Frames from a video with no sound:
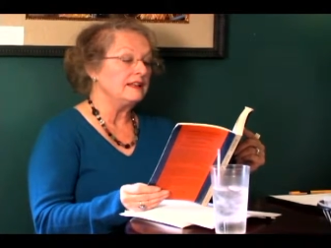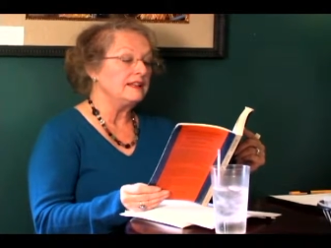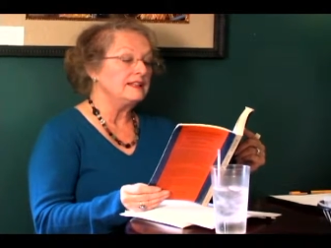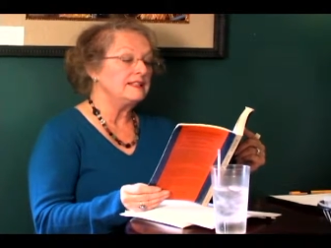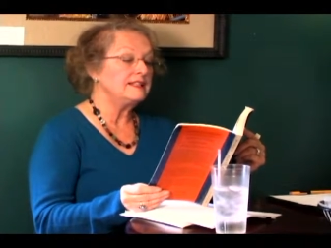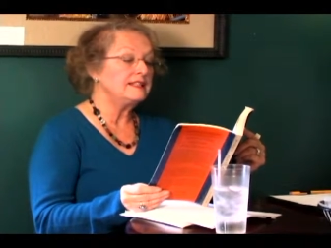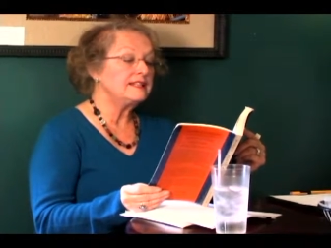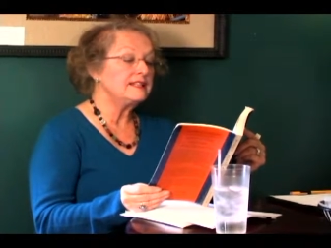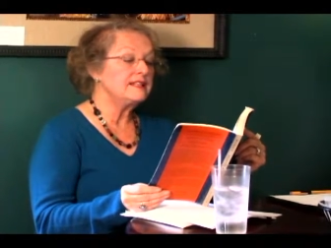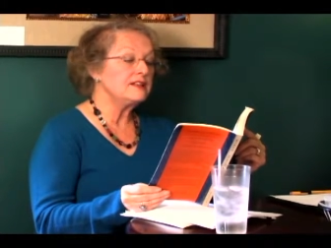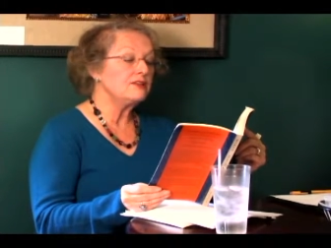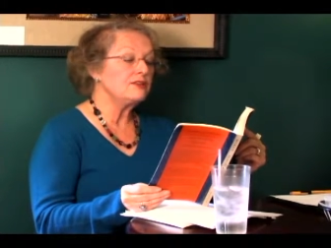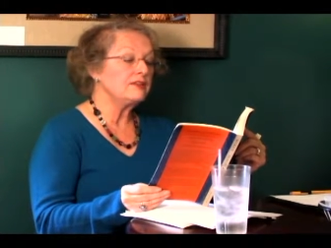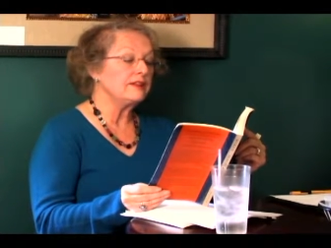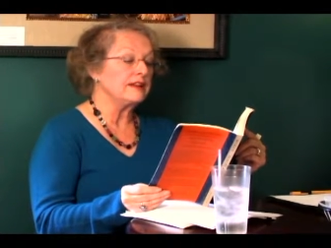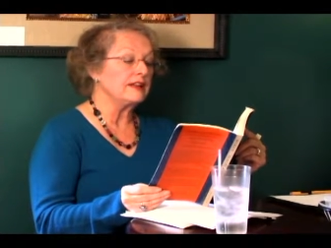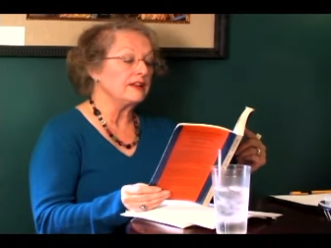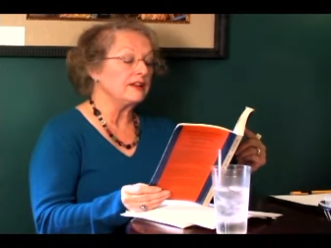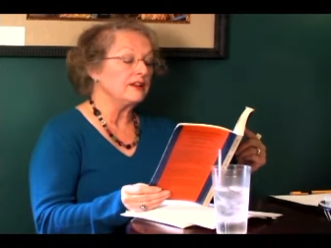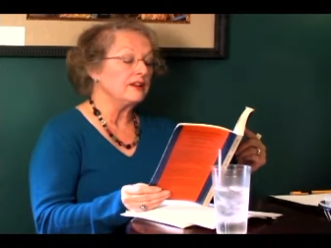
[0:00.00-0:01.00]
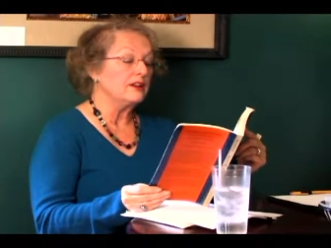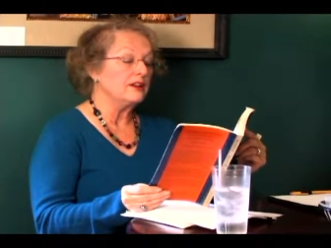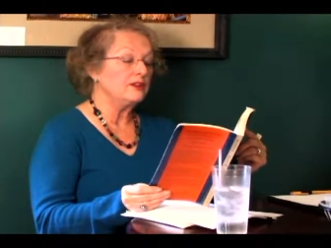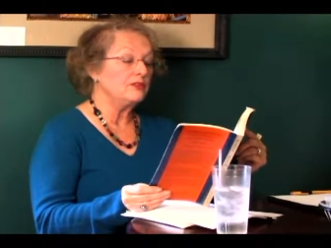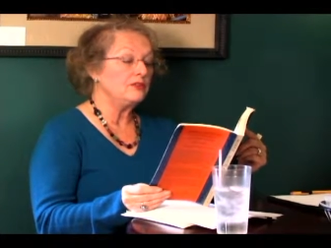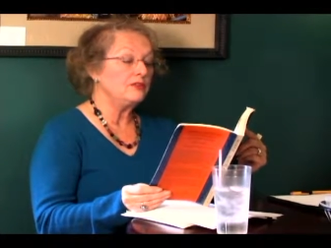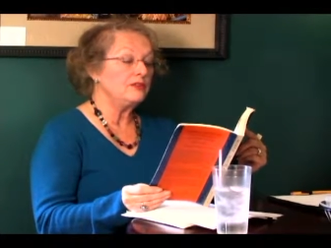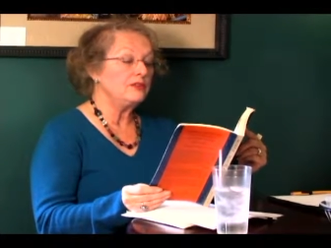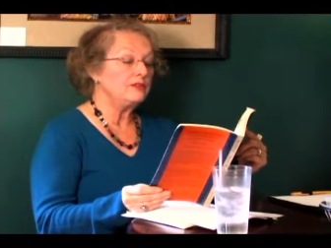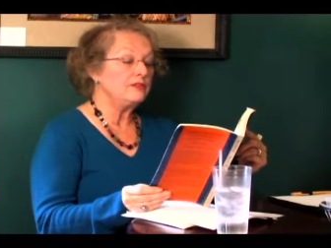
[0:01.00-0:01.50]
steering
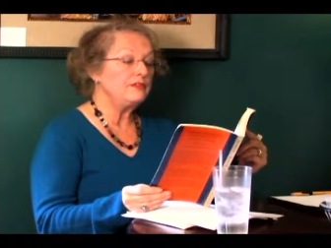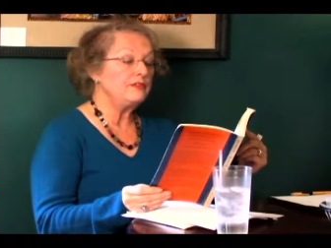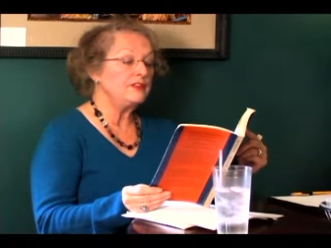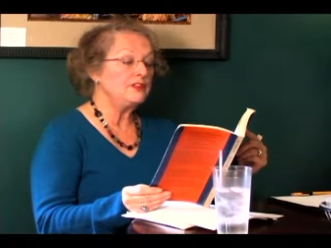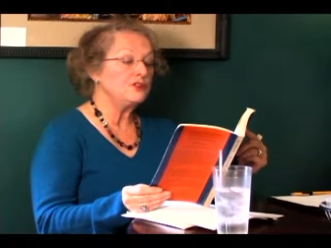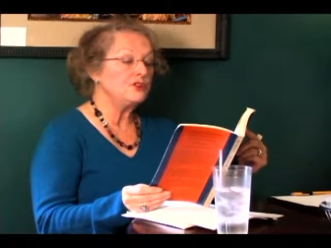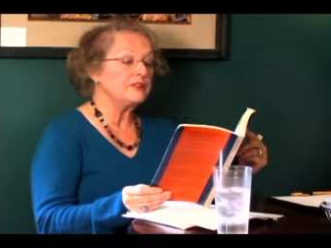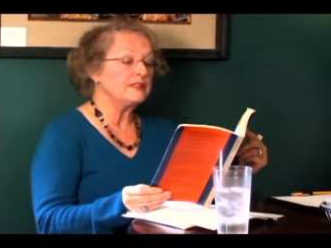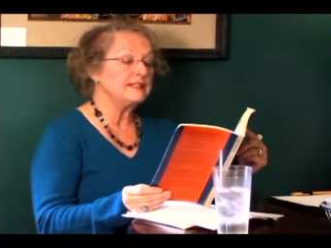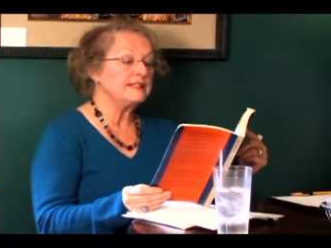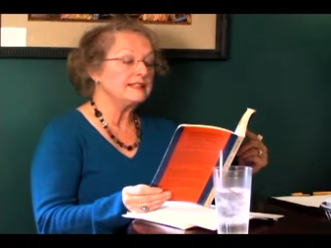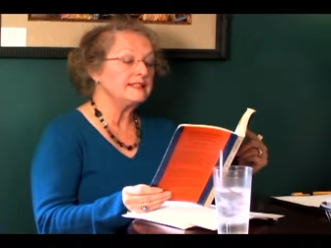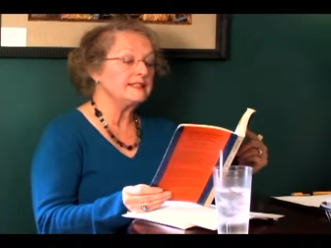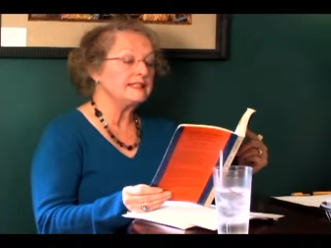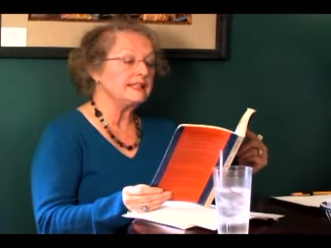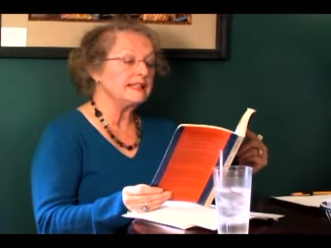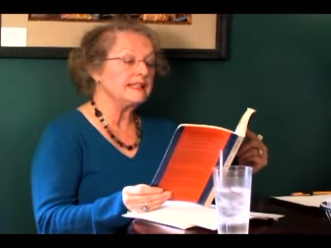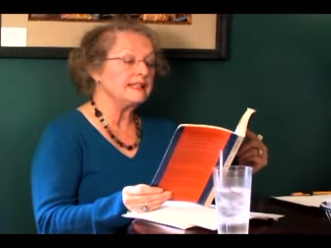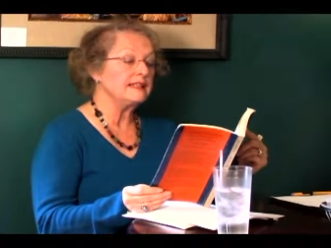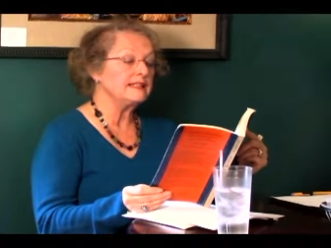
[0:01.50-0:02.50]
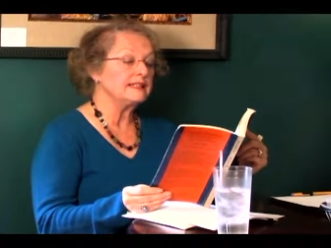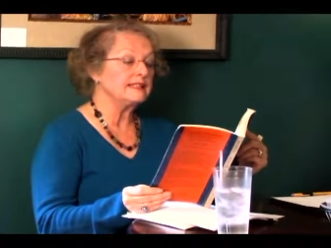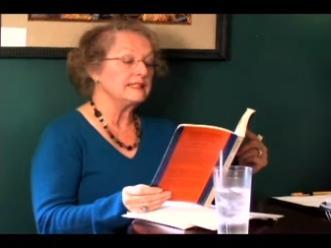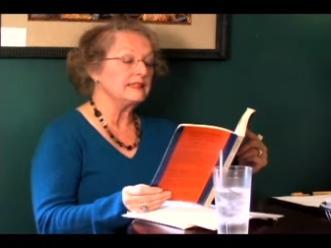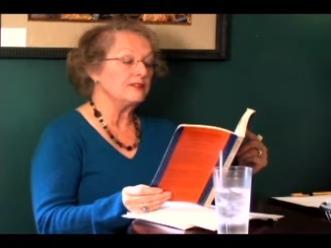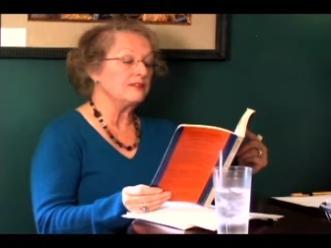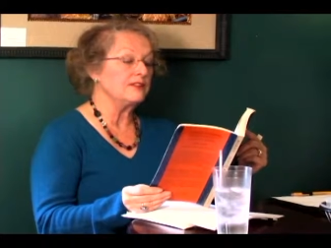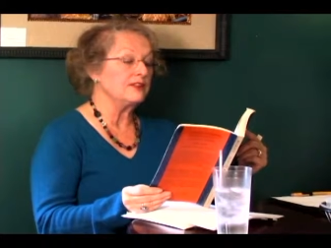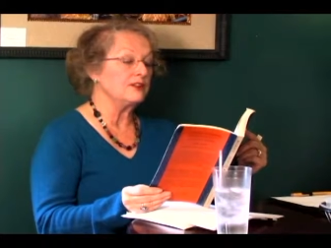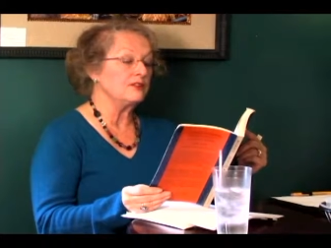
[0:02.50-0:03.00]
through the vicious seas of
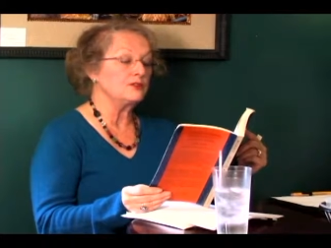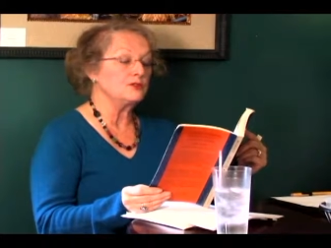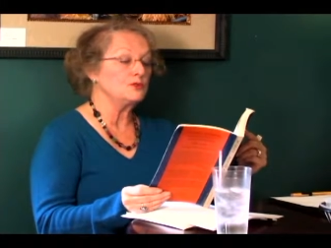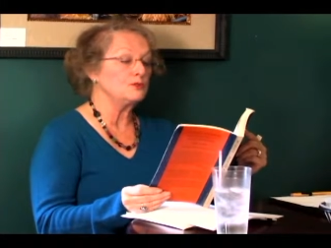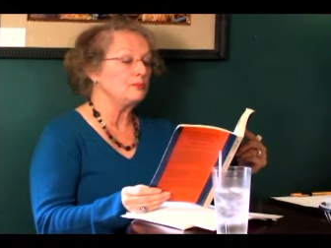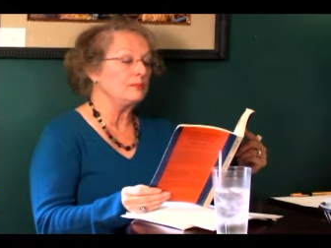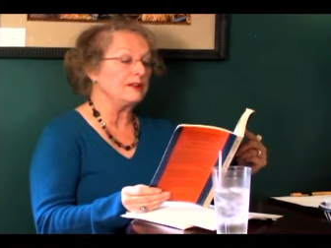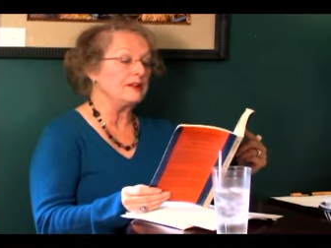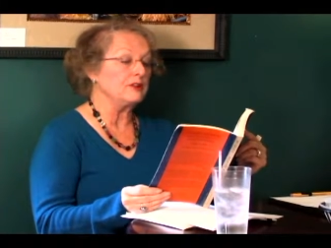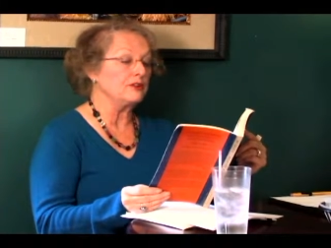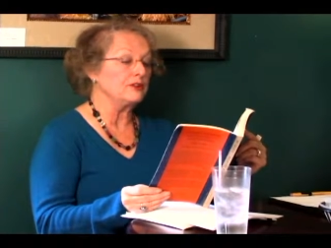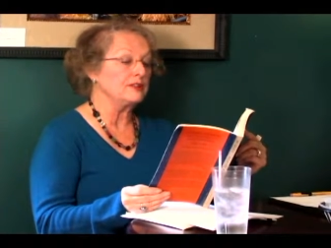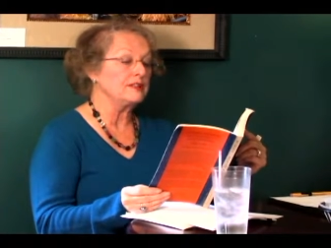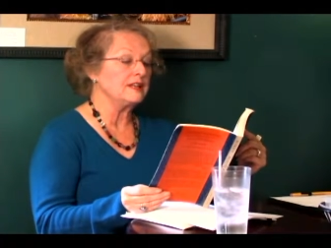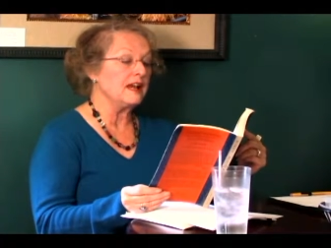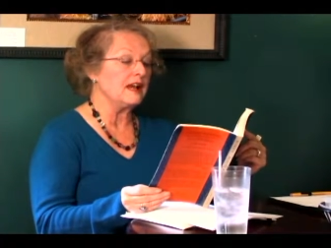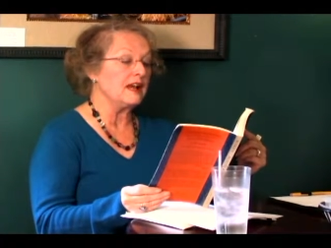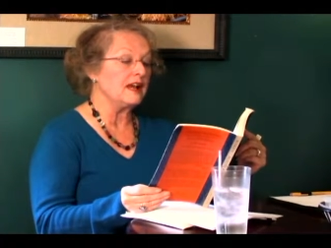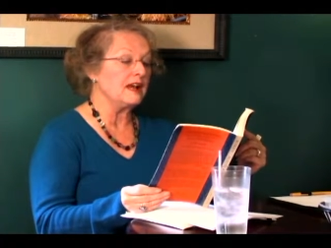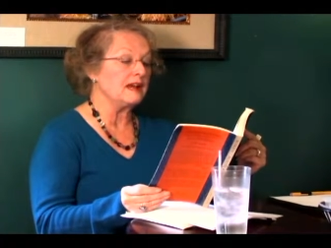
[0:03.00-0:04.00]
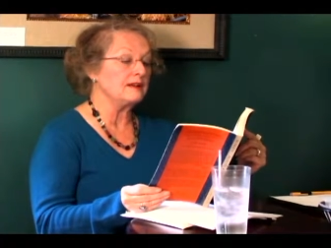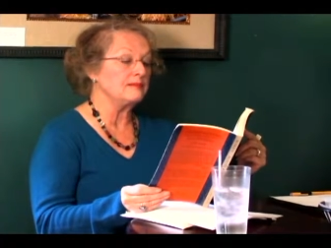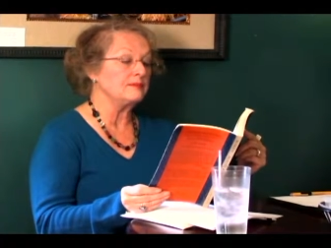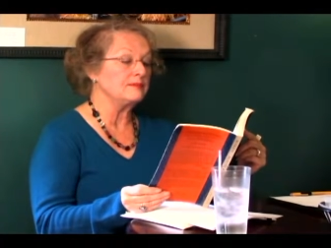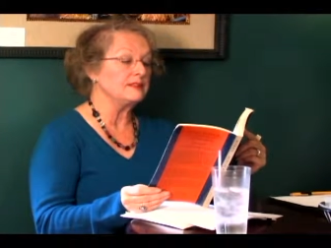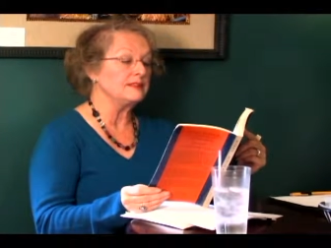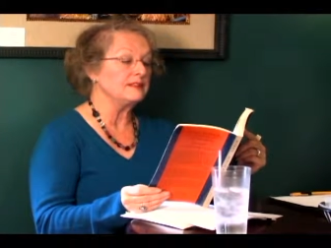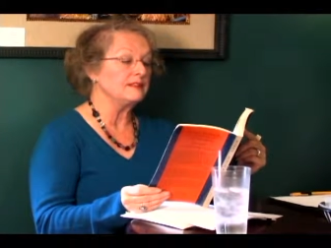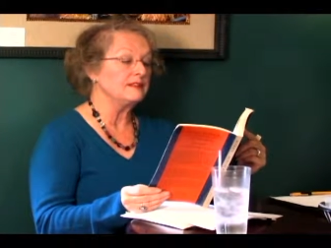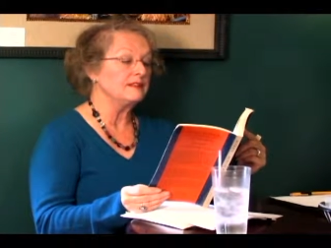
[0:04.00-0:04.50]
those bitter
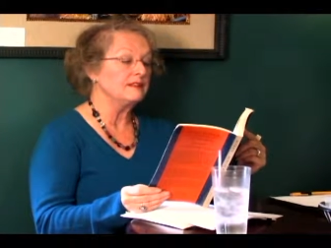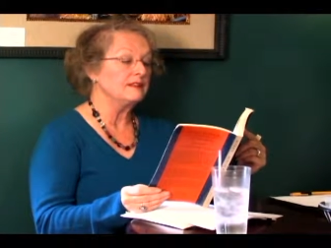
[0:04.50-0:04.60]
times.